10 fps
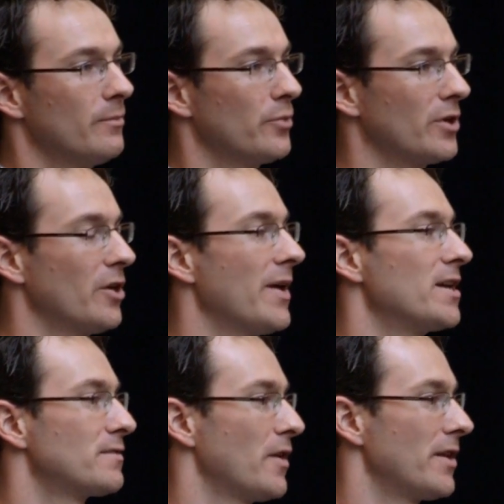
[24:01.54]
putting away
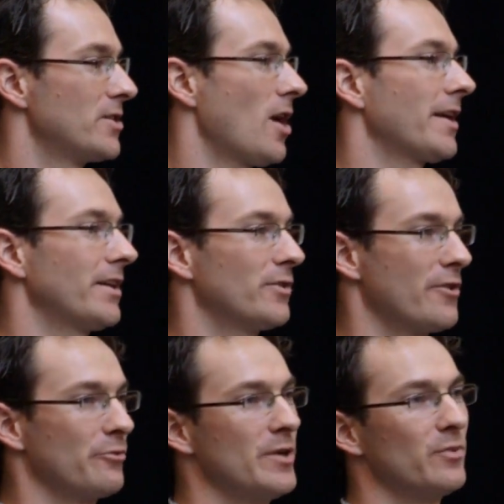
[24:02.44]
his phone and talking to
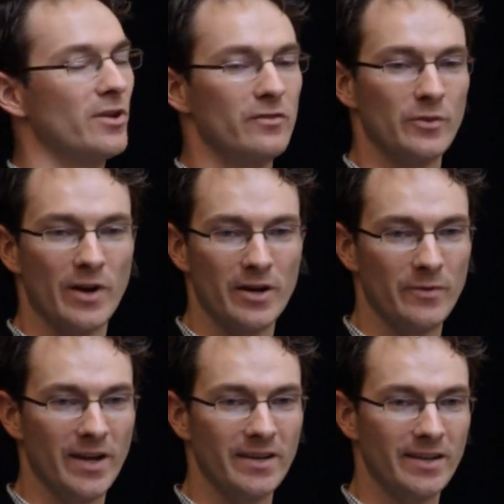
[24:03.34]
other people everywhere he
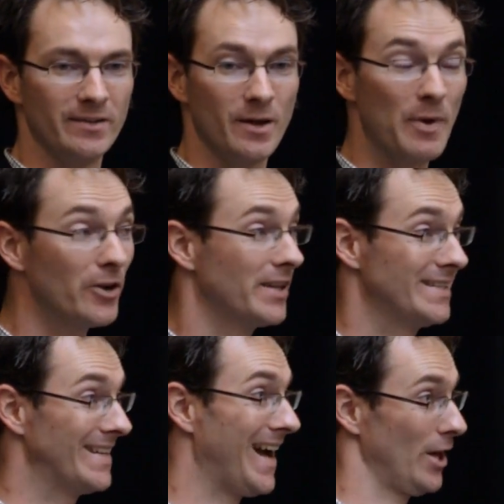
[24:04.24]
went. And apparently it
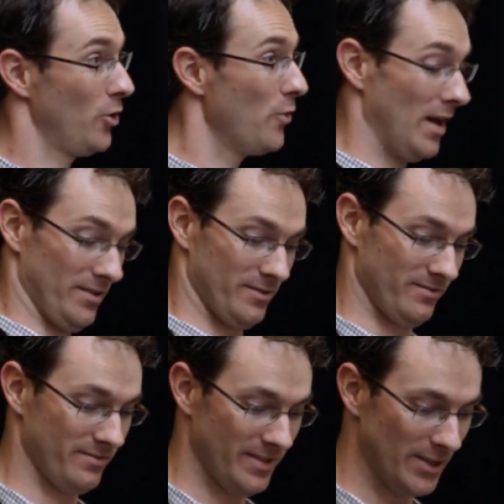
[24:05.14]
did not go well.
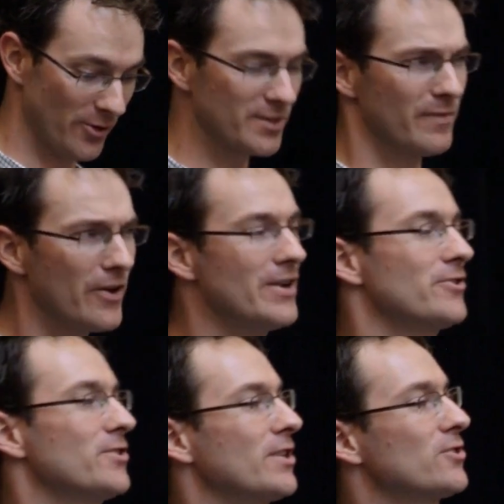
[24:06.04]
He learned some very
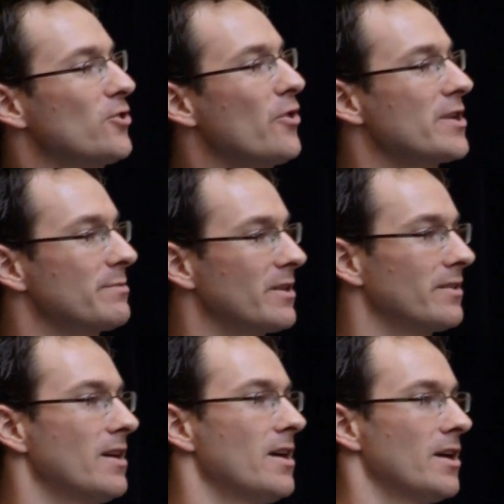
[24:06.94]
interesting stories, but
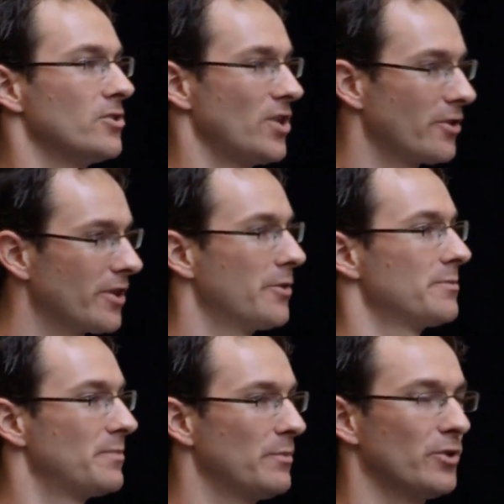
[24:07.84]
generally
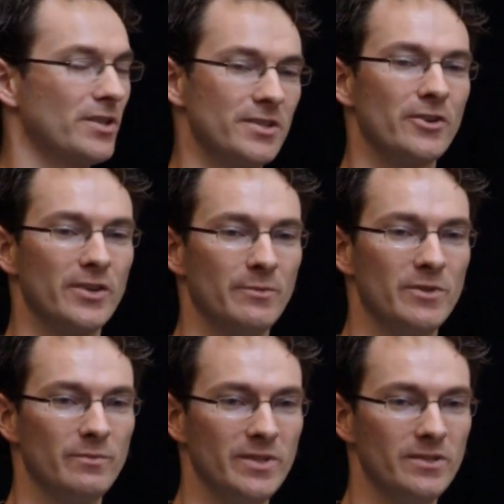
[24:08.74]
people considered him
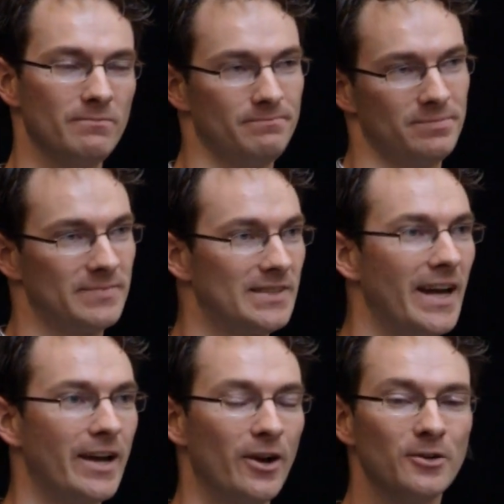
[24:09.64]
to be
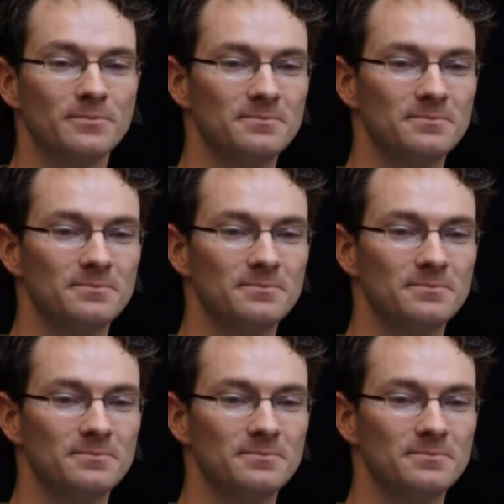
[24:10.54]
psycho.